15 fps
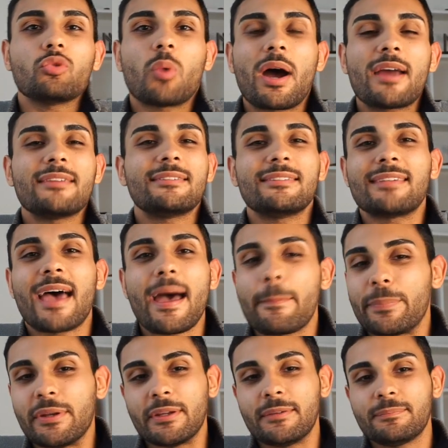Why is this
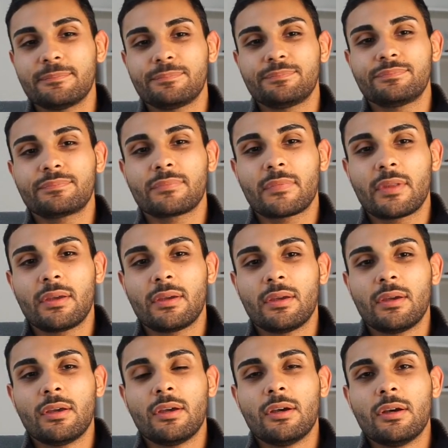happening?
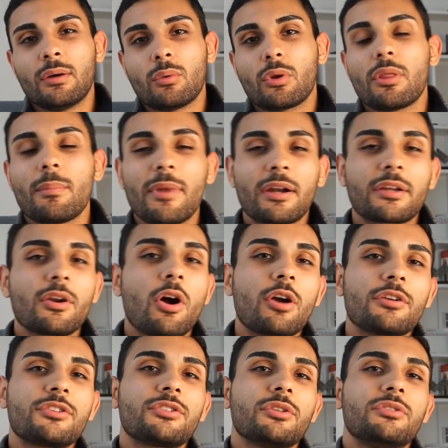Well, the American Heart
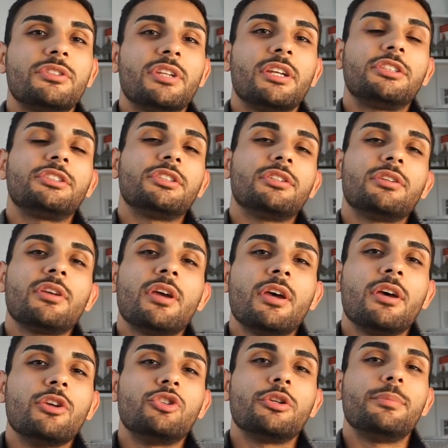Association
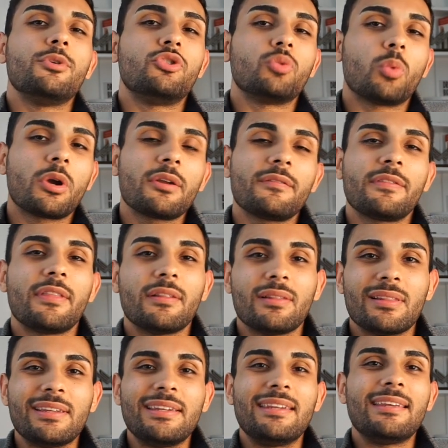attributes one of the
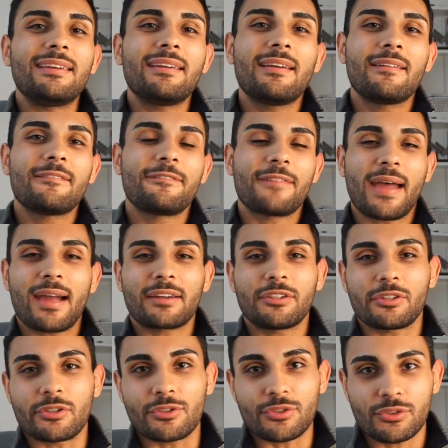leading
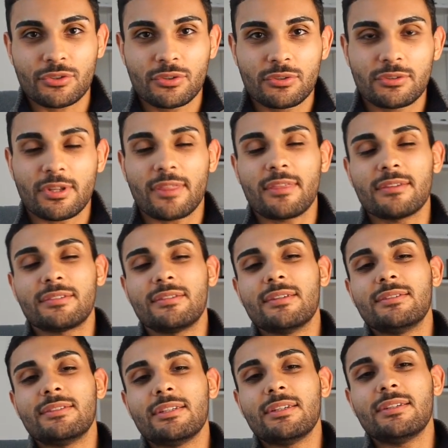factors to this
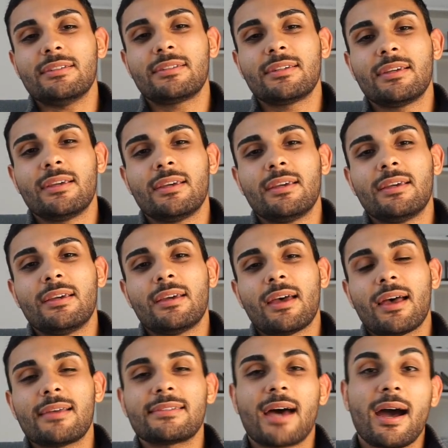disease
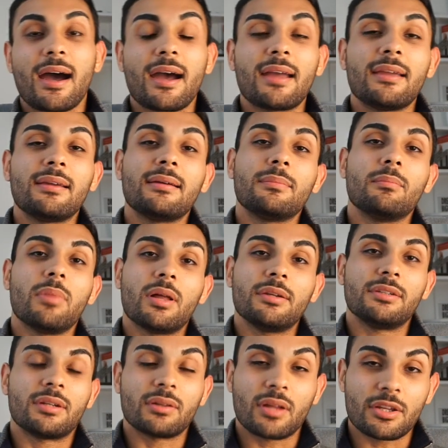as high blood
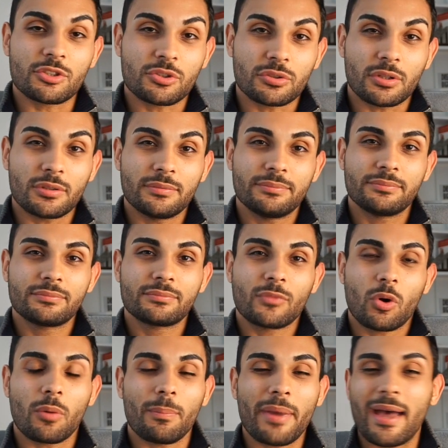cholesterol,
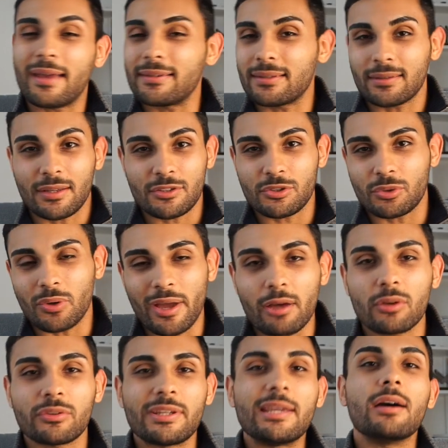or bad cholesterol,
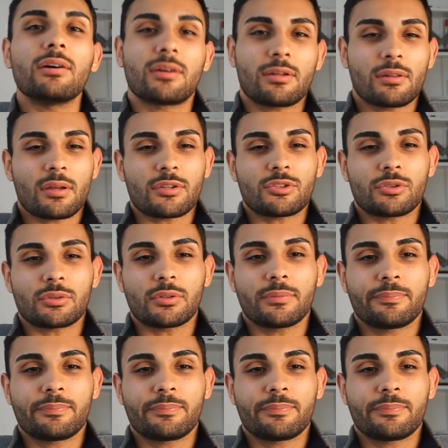LDL cholesterol.